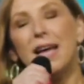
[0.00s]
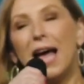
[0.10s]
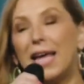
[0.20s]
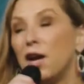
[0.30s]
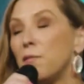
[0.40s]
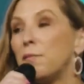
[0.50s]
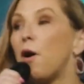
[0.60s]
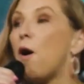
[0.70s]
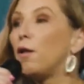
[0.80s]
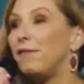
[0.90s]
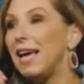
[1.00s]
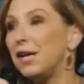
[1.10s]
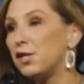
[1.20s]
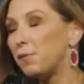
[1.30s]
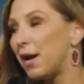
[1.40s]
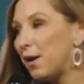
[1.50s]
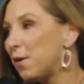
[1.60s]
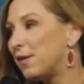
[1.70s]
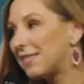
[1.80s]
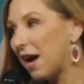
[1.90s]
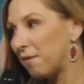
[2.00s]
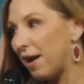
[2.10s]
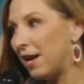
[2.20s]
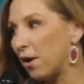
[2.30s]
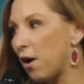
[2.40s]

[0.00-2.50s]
I can't remember all of the ages, but I this guy right here,